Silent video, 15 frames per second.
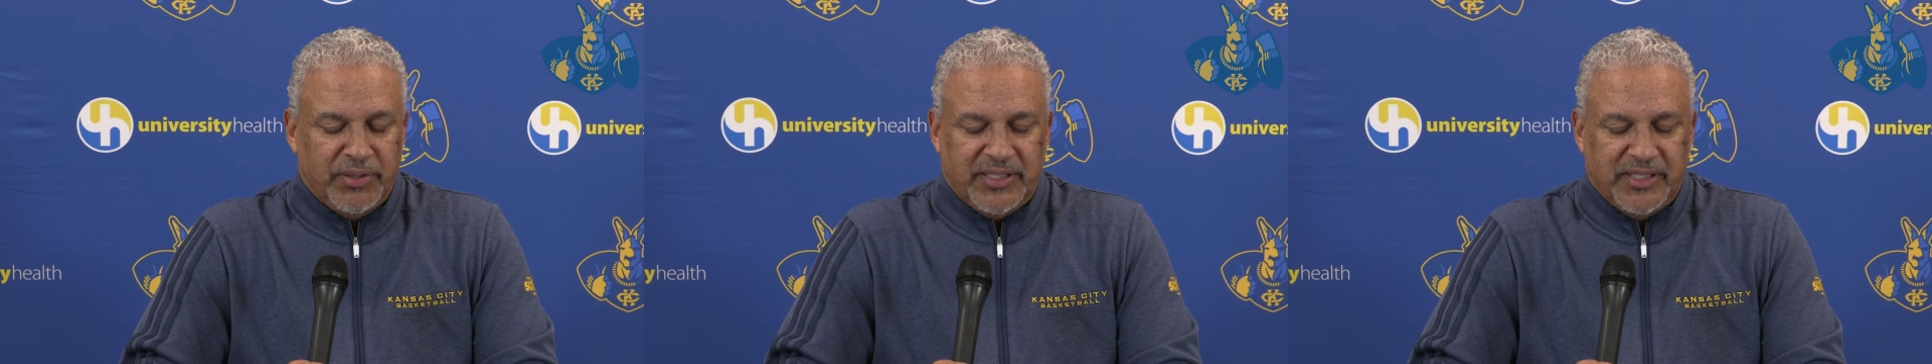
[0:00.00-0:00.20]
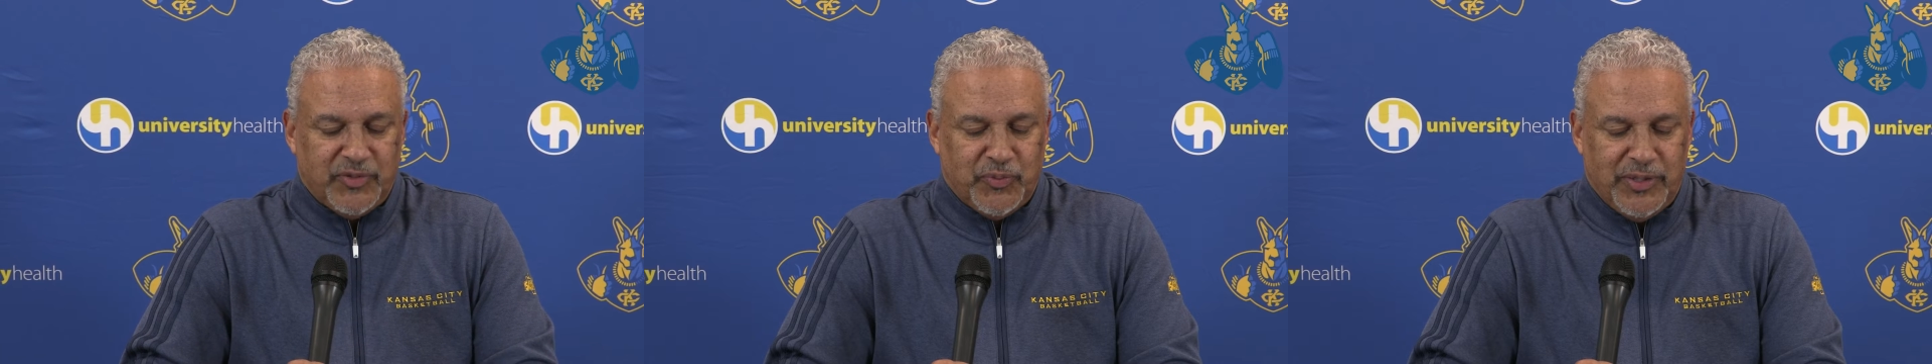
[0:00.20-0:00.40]

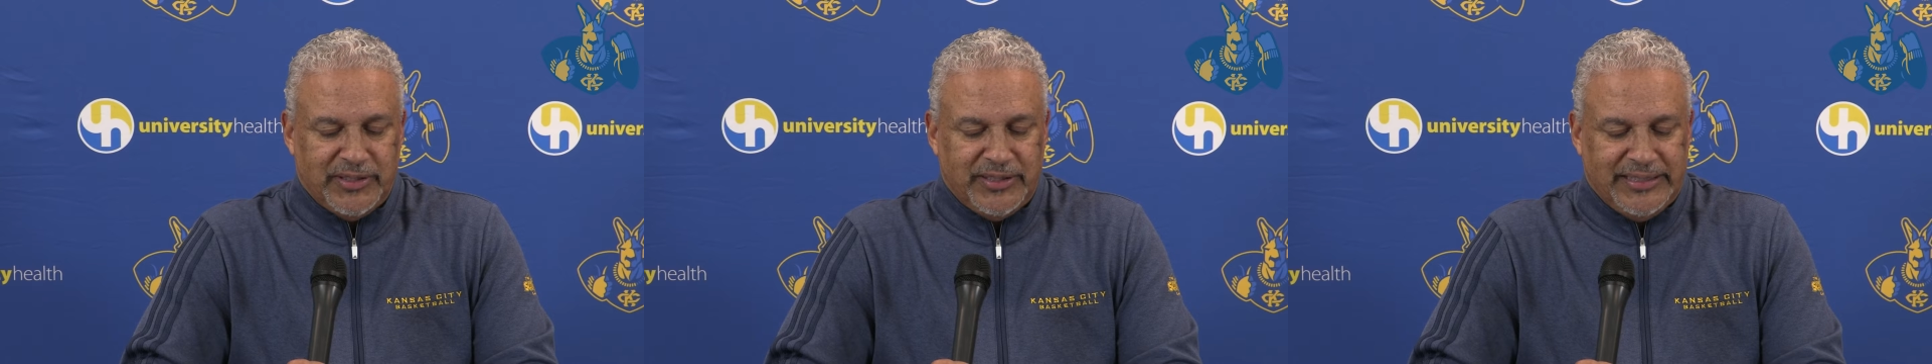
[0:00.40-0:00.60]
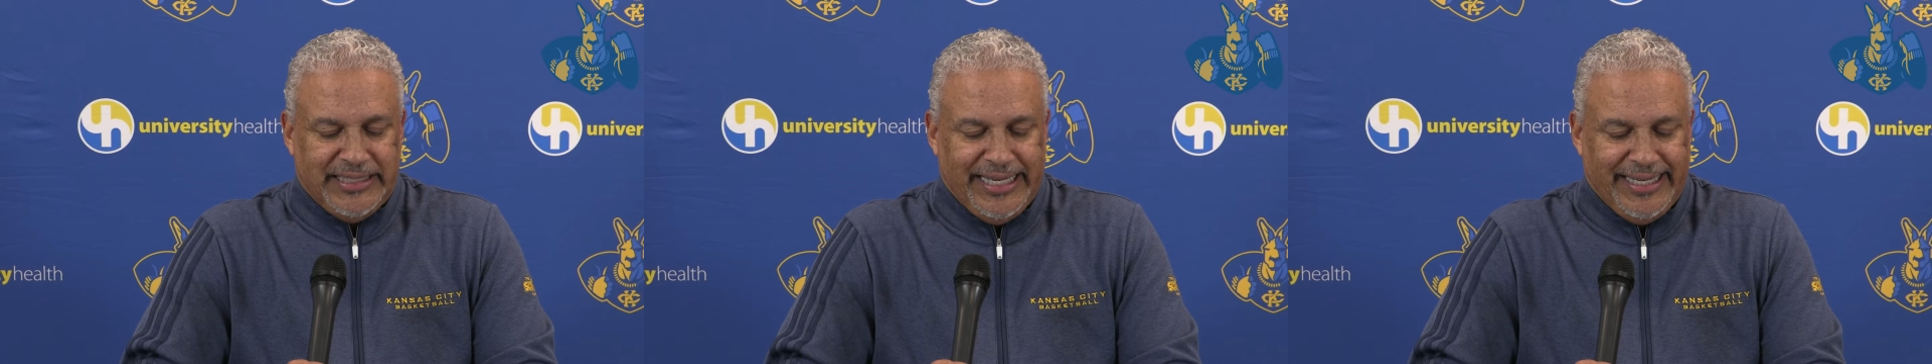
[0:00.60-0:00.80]
But this
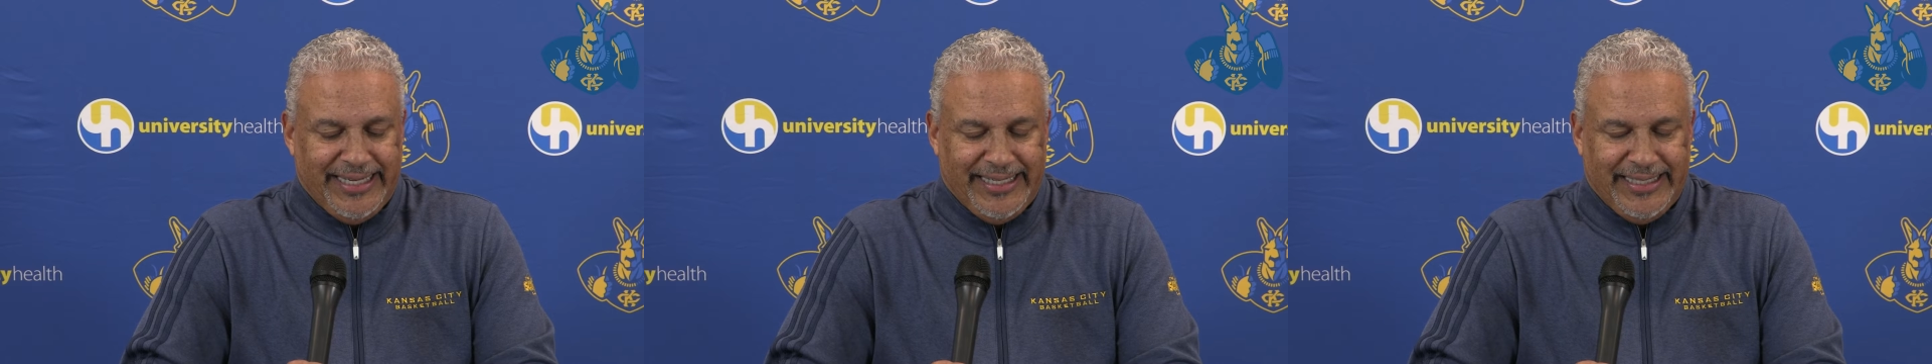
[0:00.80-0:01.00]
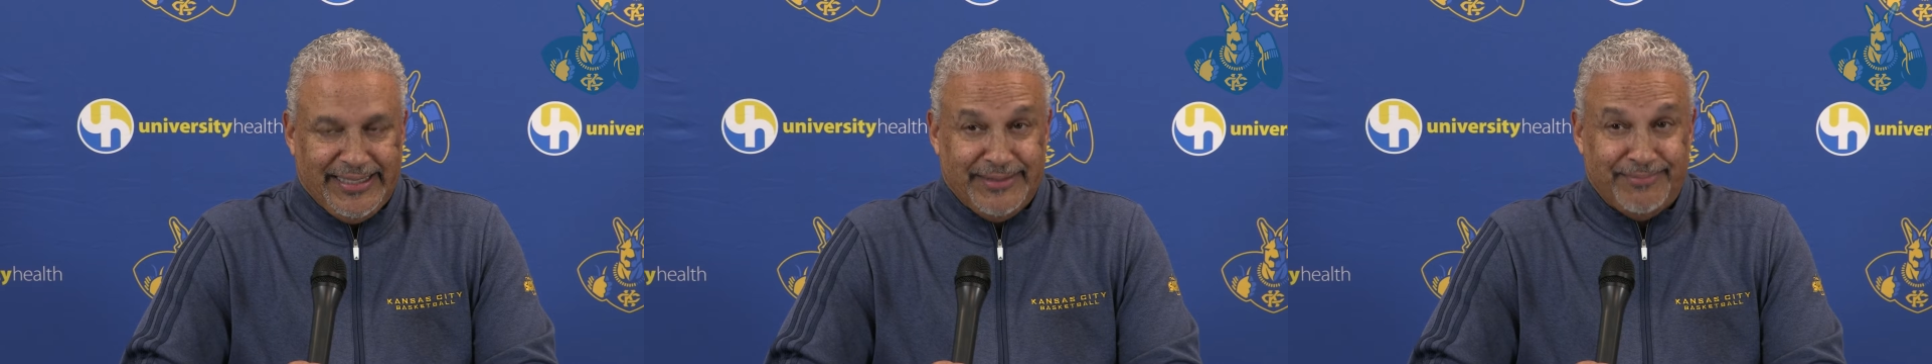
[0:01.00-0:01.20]
wasn't
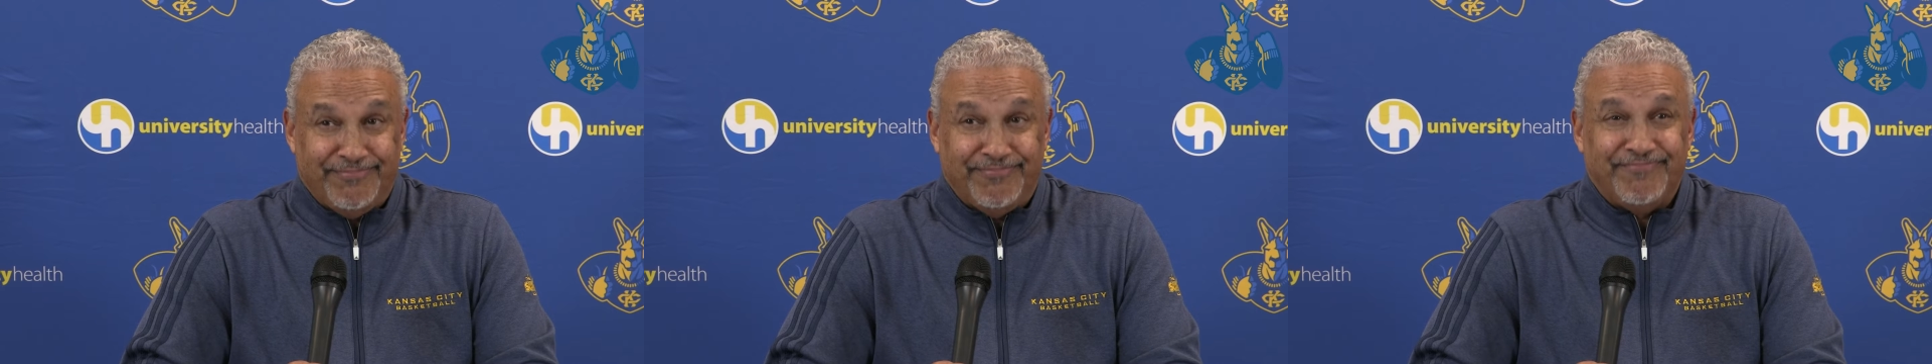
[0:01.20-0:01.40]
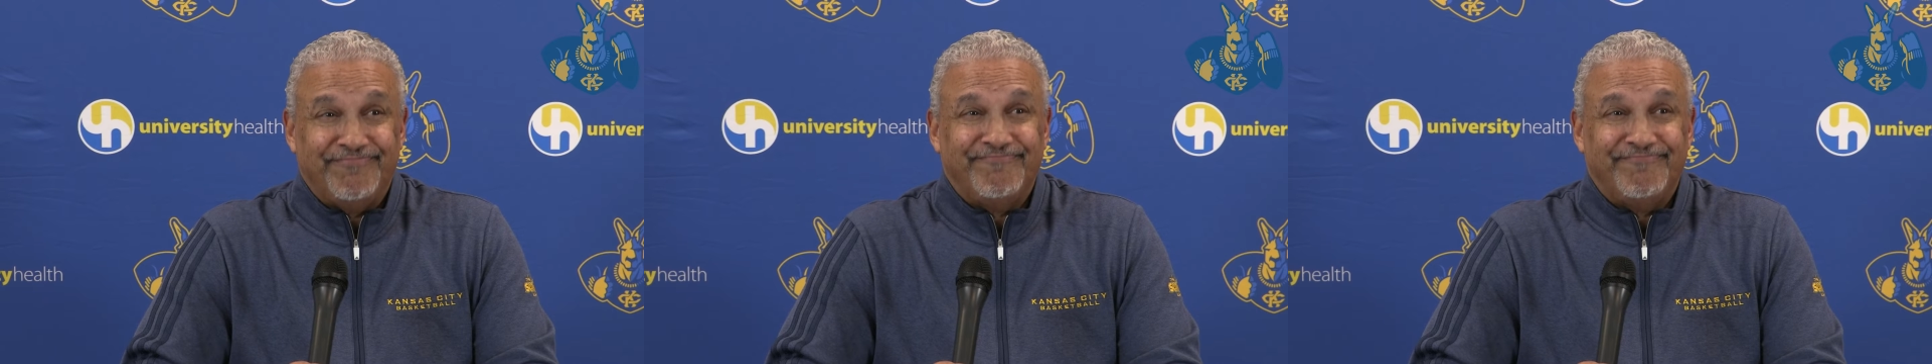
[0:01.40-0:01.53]
an